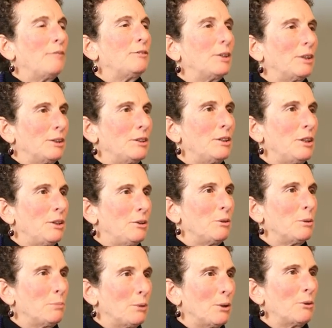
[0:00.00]
to continue the
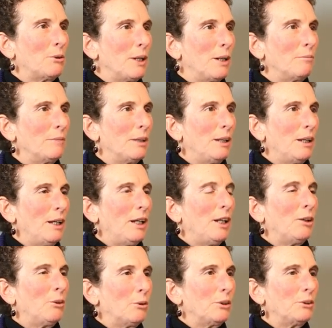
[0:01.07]
program
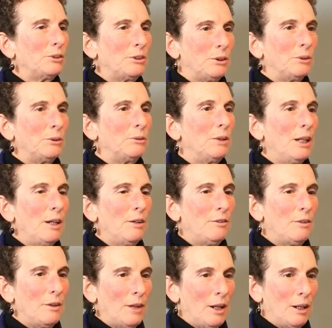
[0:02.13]
in order to
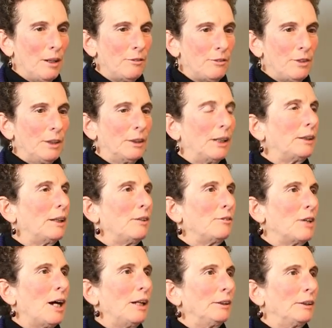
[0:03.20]
feel like they've
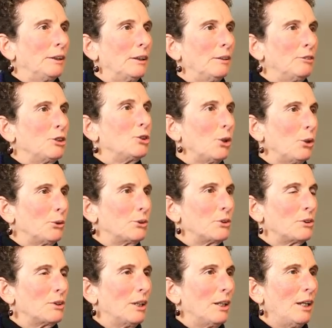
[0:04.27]
gotten
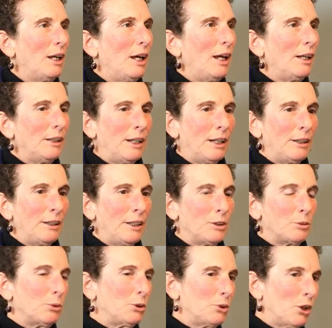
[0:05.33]
results. And it
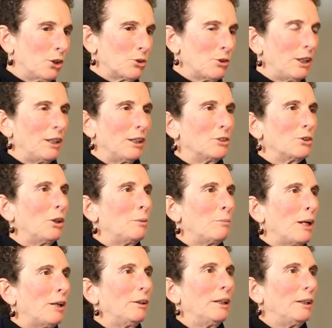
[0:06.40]
is with dog training, it's all
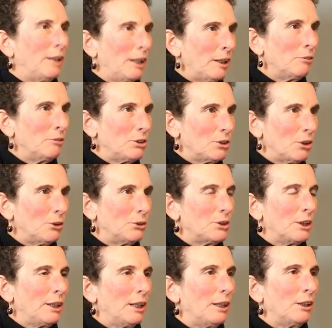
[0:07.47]
about getting results
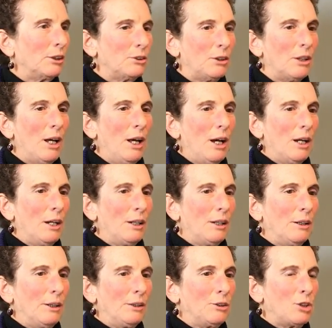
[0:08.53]
and
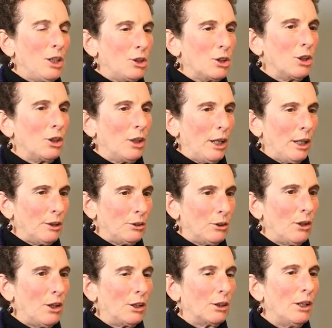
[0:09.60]
teaching a
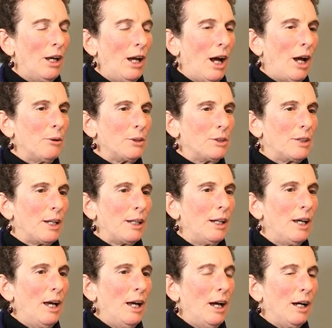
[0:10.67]
dog. I always
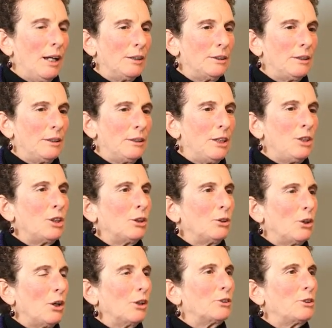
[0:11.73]
say, teaching
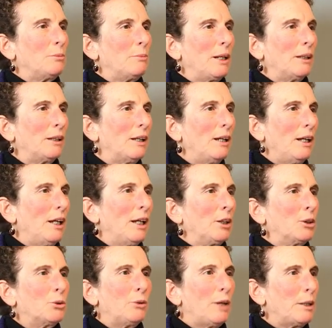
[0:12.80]
dogs to make
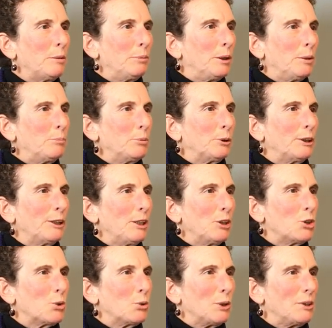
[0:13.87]
incredibly
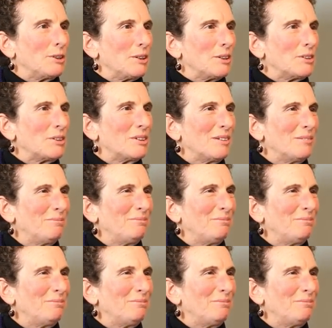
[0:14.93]
brilliant choices